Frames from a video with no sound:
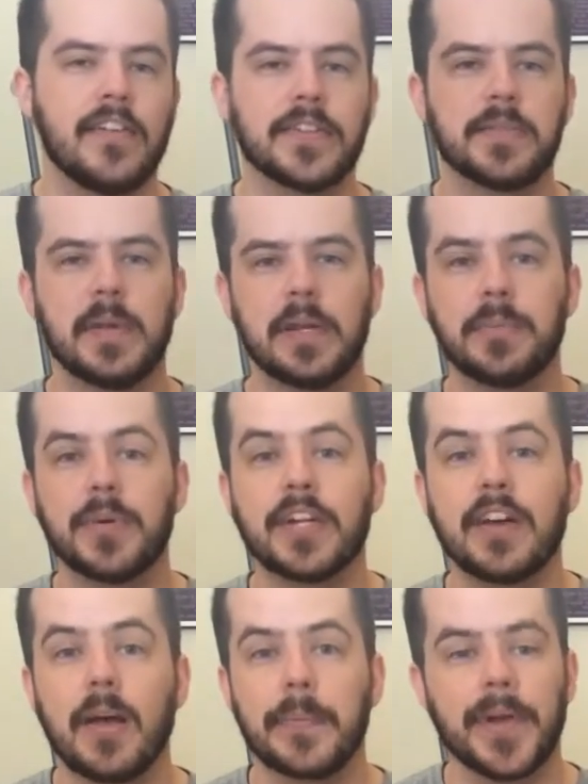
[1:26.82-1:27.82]
I've also made a
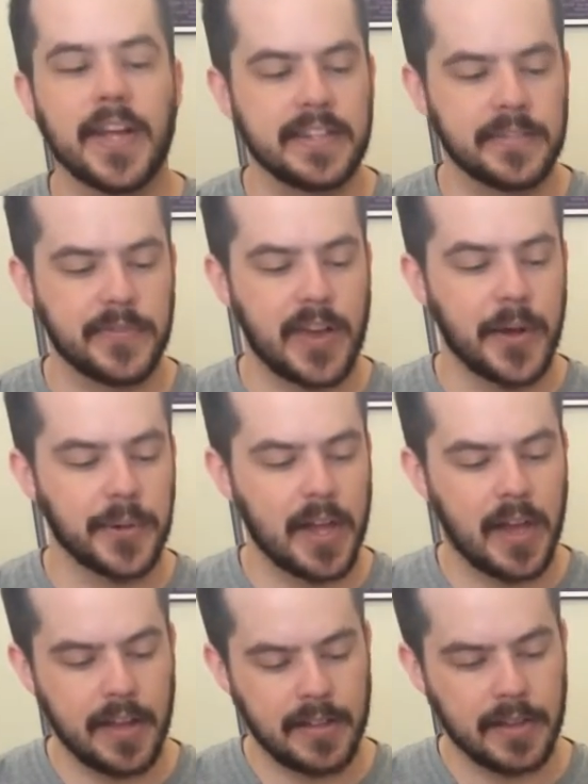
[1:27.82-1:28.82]
pretty comprehensive
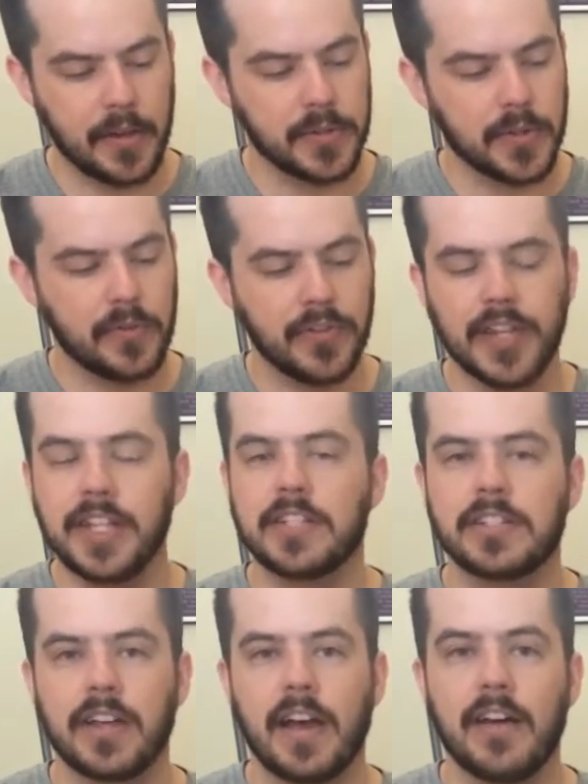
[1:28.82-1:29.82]
outline that goes over
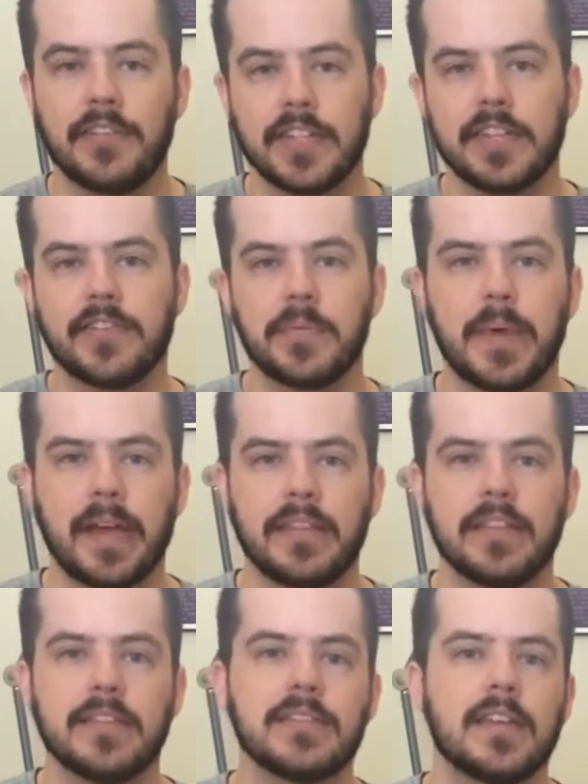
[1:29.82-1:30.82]
each of the different
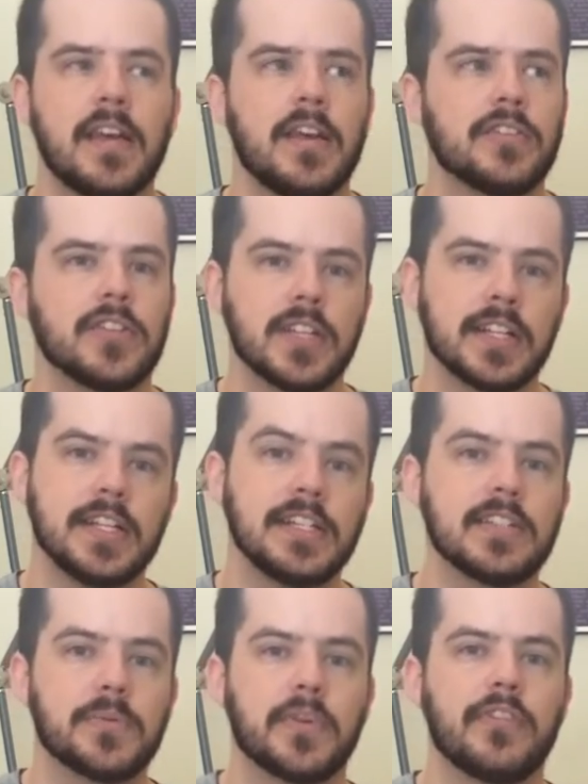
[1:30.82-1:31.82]
methods, so you can
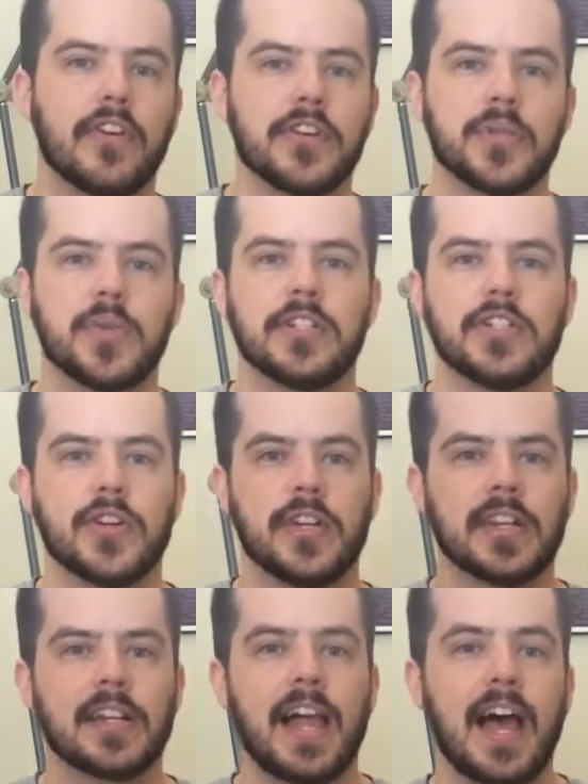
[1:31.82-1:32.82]
easily refer to it
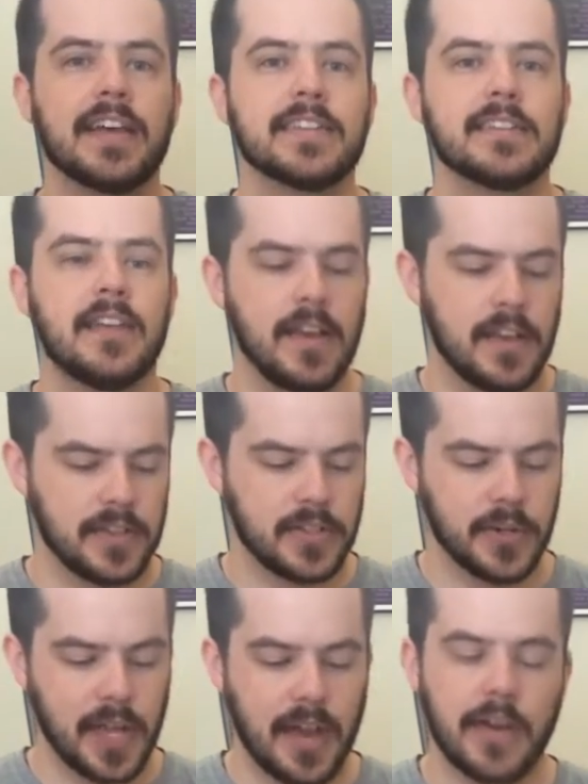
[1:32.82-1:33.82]
during the class.
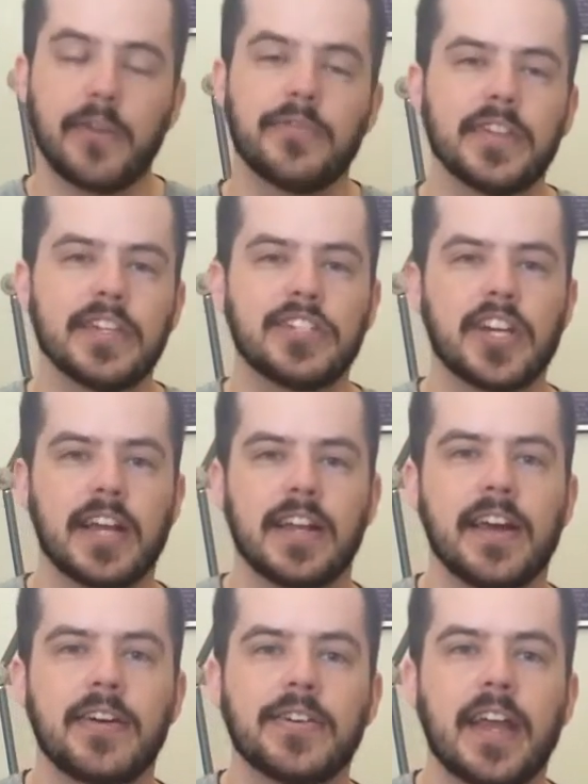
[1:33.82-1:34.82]
So yeah, hopefully you
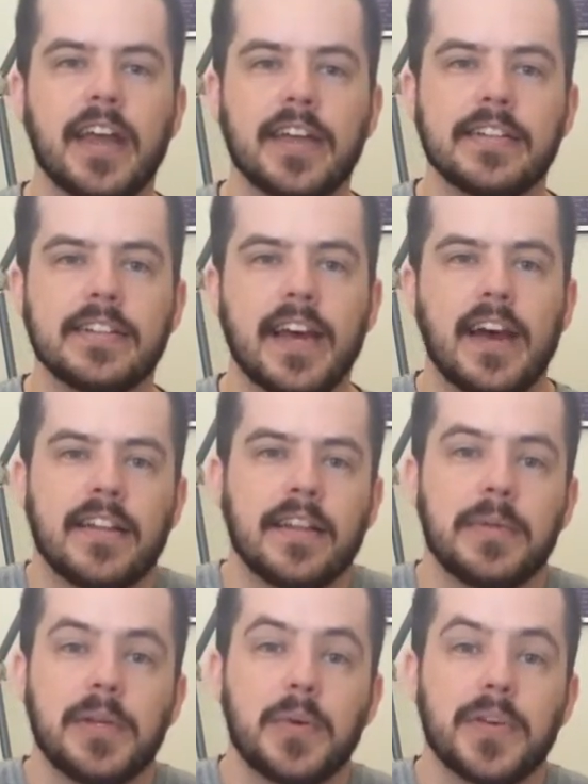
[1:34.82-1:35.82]
check it out and uh,
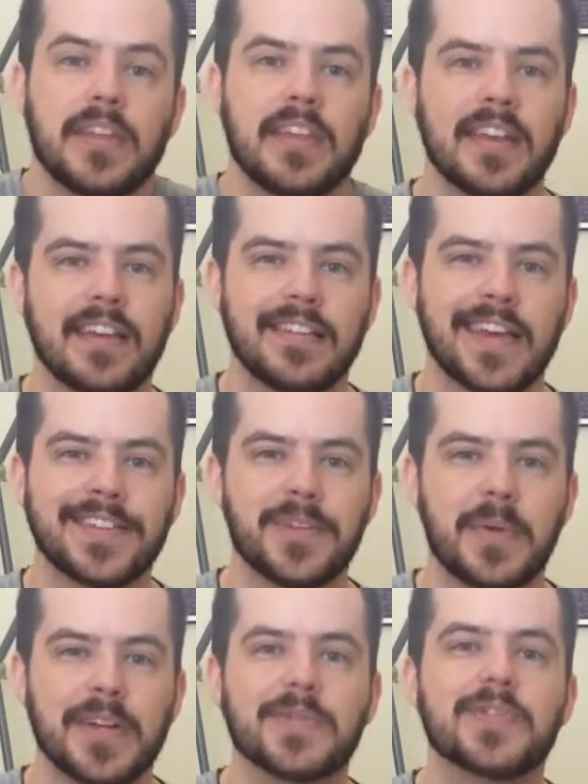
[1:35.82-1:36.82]
let me know what you think. Thanks
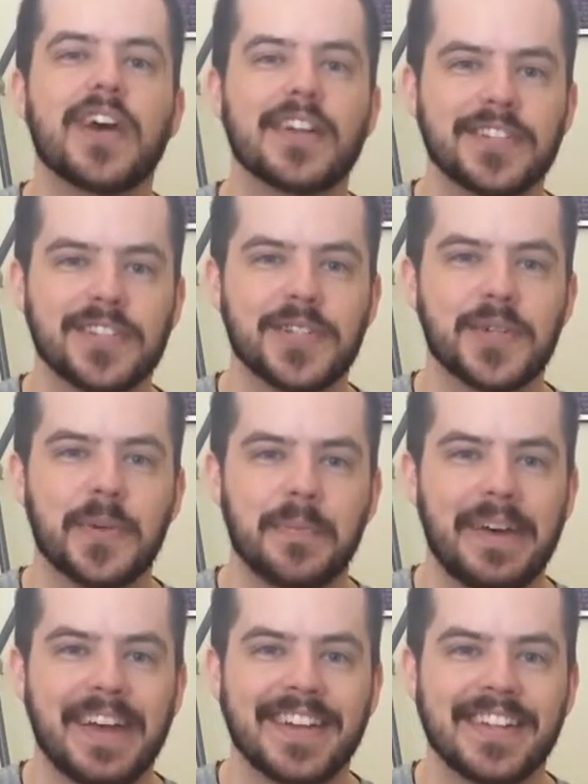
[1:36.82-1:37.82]
so much. We'll talk to you soon.
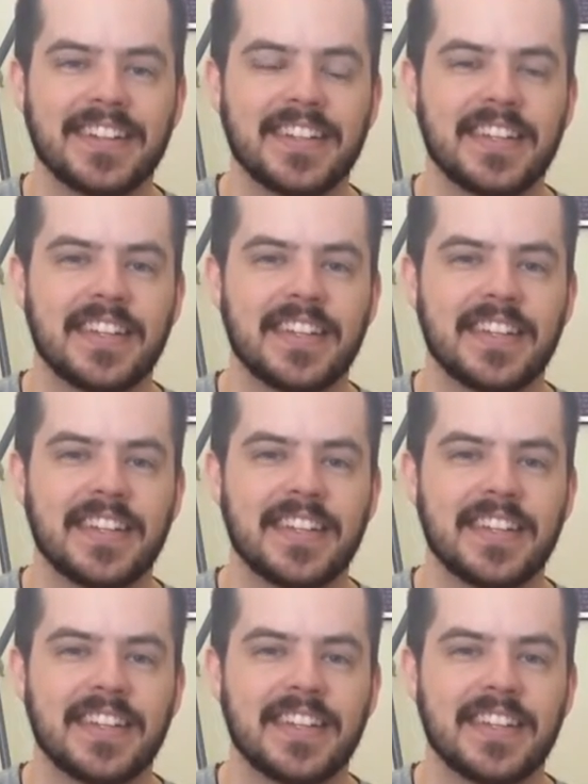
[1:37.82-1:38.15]
Bye.